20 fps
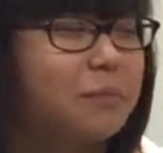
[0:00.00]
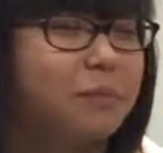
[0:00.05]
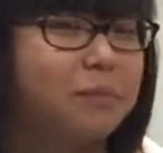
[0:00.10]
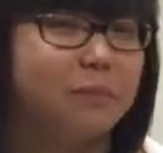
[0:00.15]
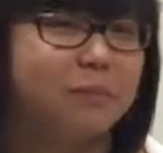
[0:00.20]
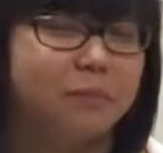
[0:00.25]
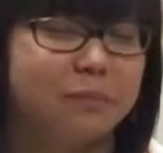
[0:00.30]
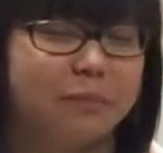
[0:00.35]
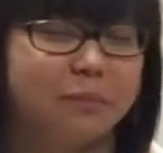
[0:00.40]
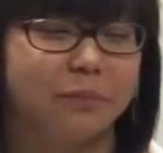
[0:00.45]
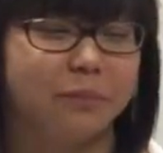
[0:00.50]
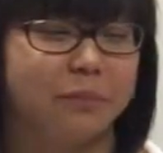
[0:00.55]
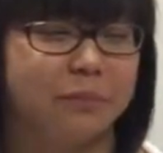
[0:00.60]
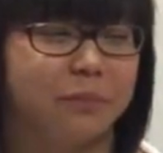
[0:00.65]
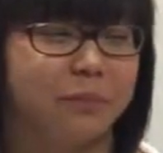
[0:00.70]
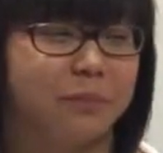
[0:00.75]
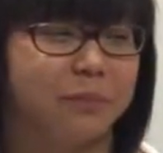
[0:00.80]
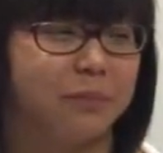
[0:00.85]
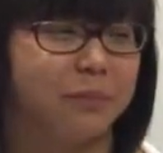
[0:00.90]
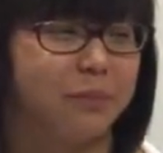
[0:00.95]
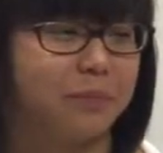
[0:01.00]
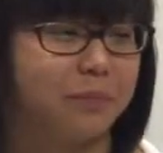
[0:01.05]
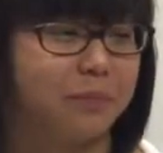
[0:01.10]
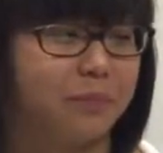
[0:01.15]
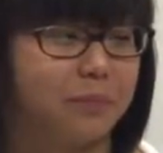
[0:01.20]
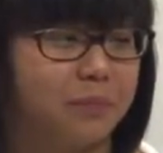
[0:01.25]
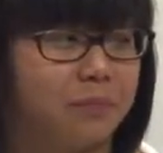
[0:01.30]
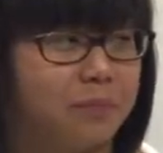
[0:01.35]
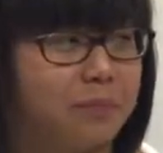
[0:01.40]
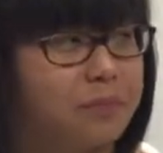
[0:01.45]

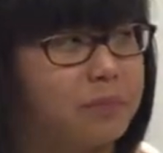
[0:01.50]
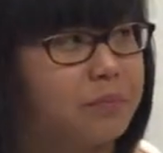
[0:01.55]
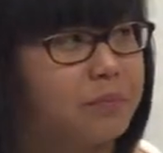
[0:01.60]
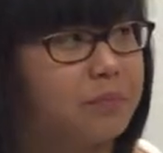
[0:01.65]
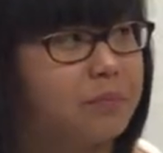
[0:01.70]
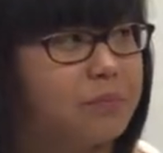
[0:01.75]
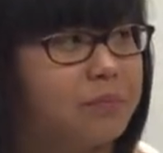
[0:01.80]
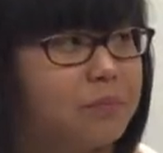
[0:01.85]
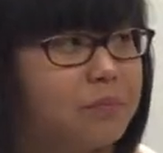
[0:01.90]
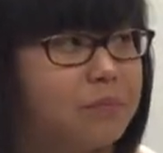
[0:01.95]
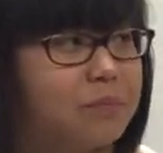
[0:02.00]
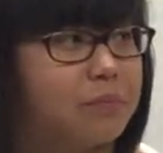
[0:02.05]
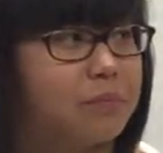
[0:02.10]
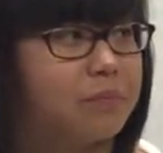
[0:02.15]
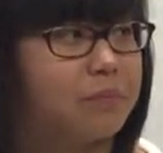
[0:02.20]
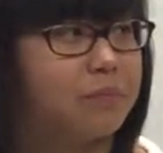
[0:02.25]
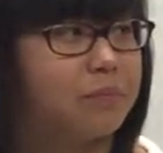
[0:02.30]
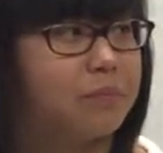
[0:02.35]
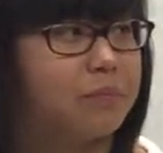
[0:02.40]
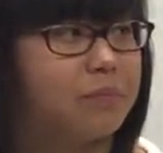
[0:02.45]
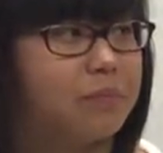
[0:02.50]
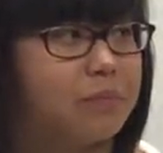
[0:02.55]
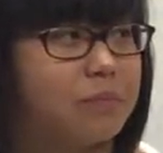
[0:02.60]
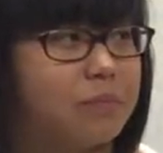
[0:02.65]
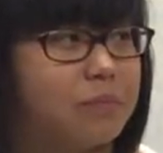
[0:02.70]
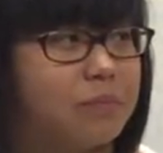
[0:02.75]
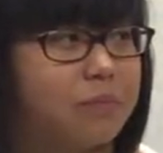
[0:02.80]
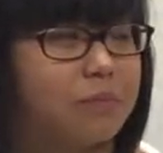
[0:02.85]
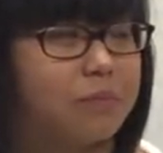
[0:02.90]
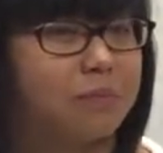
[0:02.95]

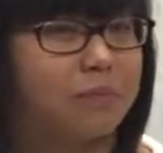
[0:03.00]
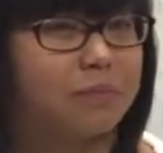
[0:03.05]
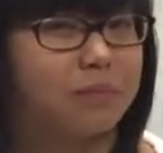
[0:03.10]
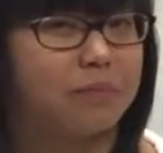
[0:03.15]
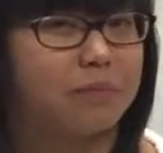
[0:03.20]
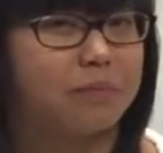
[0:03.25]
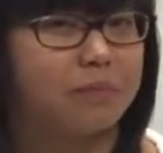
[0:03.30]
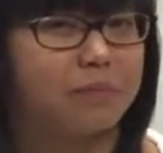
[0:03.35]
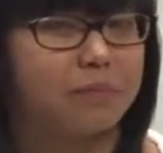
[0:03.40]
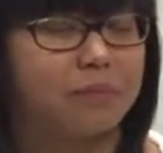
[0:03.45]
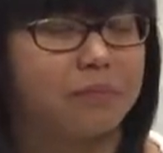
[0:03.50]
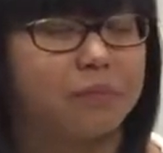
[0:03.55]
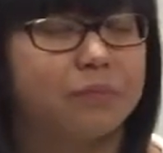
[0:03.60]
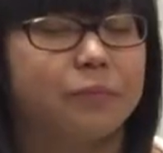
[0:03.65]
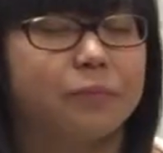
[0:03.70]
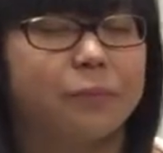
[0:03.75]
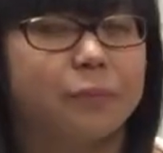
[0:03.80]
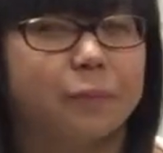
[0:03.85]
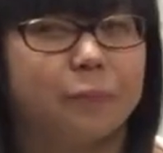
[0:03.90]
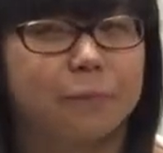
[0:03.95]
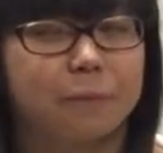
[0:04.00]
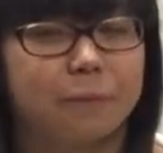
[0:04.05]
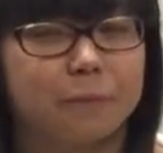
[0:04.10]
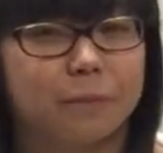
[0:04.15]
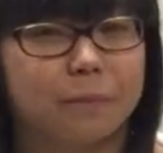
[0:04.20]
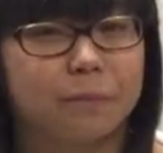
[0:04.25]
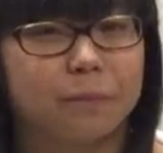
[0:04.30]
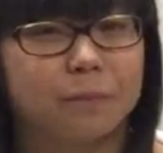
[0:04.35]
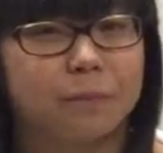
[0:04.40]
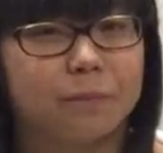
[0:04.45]
(not speaking)